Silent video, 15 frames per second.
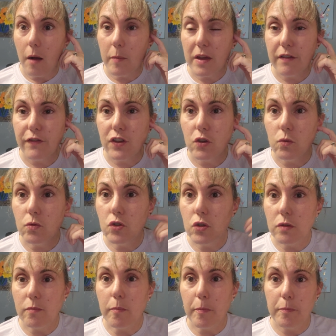if you
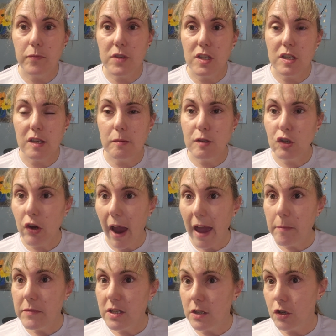
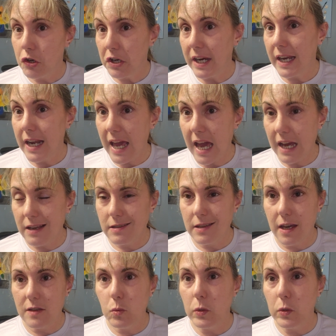subscribe to the Cricut Access,